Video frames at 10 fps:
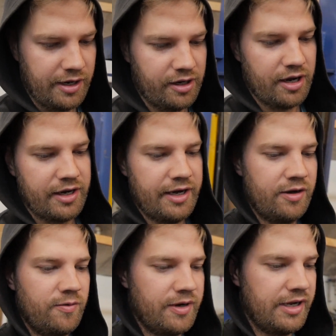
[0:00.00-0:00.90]
got cut
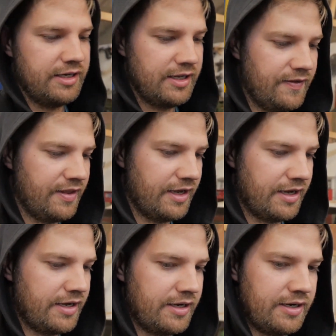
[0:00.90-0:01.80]
out when I did the
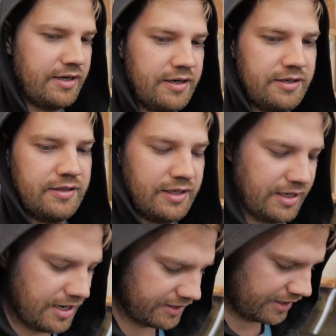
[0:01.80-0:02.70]

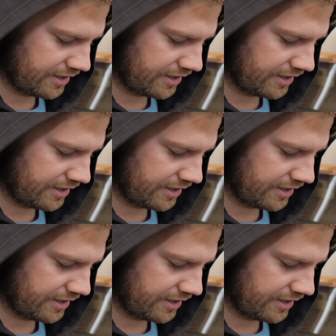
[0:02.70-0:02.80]
cut.